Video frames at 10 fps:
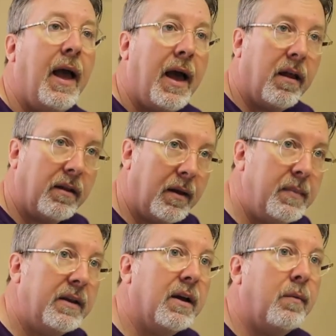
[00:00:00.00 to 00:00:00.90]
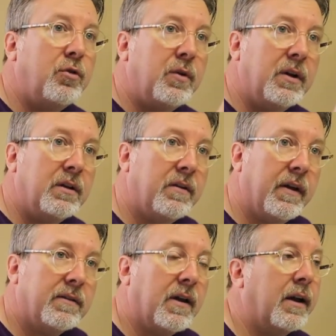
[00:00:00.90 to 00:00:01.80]
How many times you get into
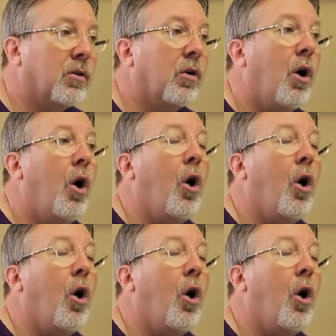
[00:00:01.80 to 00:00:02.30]
that cycle?